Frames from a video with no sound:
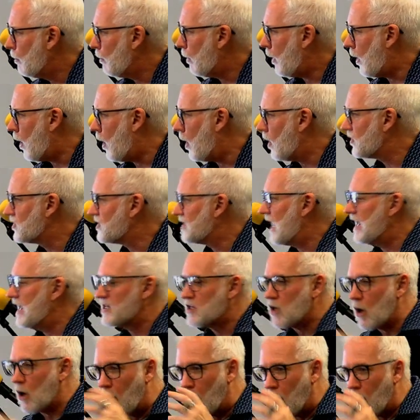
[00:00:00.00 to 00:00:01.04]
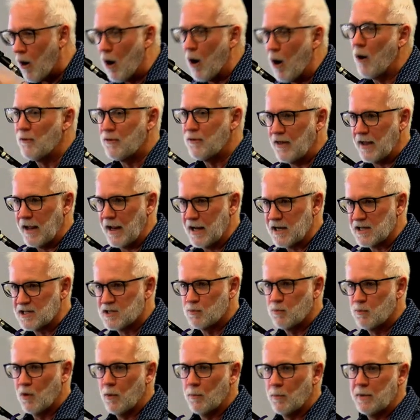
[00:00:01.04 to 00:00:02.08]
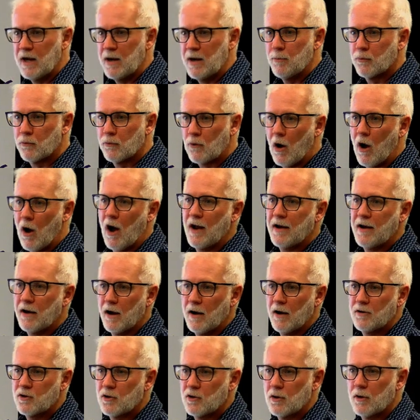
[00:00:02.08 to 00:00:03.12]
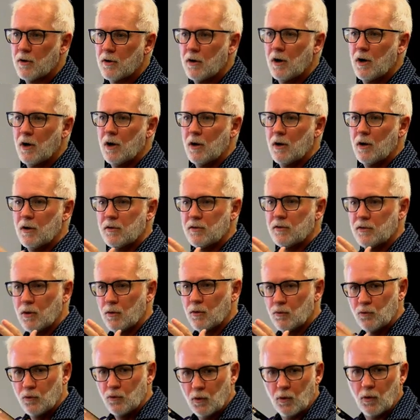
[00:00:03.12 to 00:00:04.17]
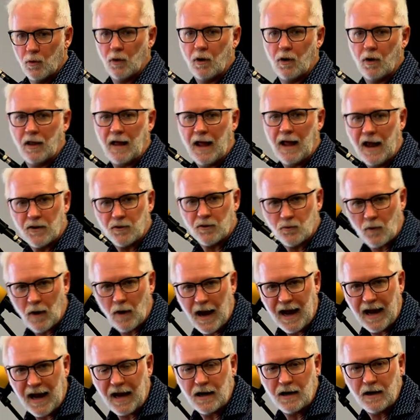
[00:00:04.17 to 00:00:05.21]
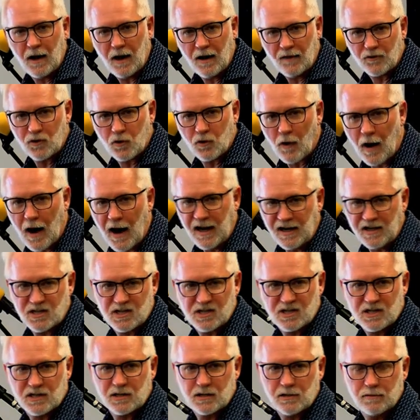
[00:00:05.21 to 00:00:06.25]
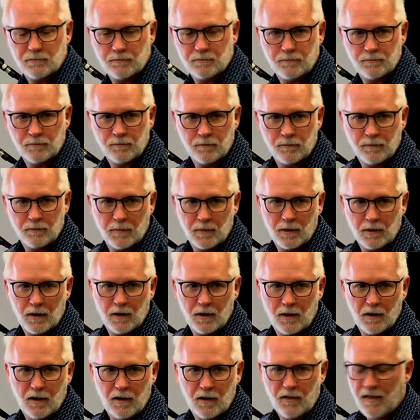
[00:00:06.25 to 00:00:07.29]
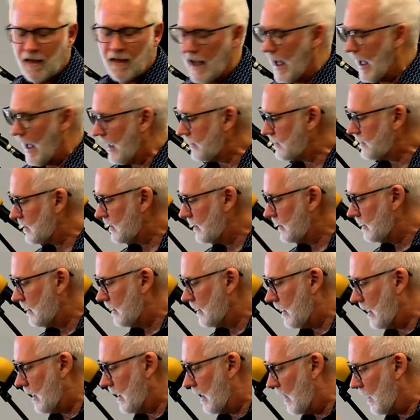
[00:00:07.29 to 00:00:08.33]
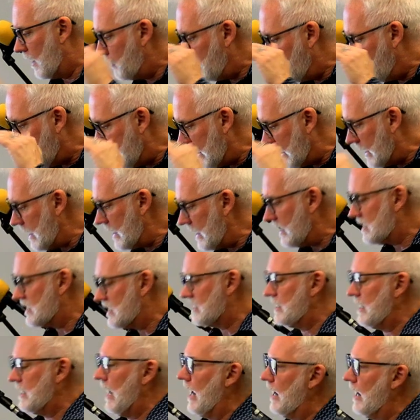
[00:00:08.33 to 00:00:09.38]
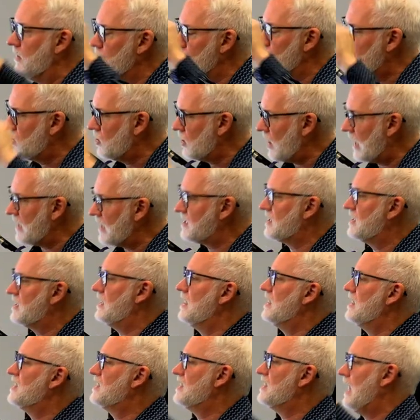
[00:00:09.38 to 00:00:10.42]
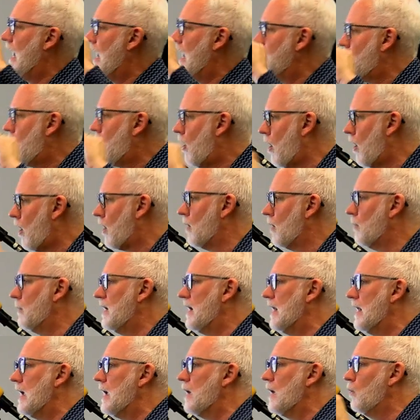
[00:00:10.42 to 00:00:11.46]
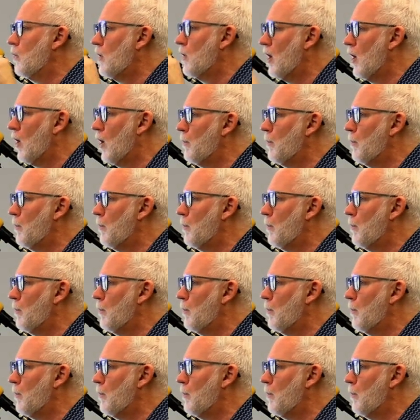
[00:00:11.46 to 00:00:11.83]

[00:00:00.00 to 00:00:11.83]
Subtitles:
Paul says all things will be brought under the rule and reign of Christ. That peace and justice and harmony will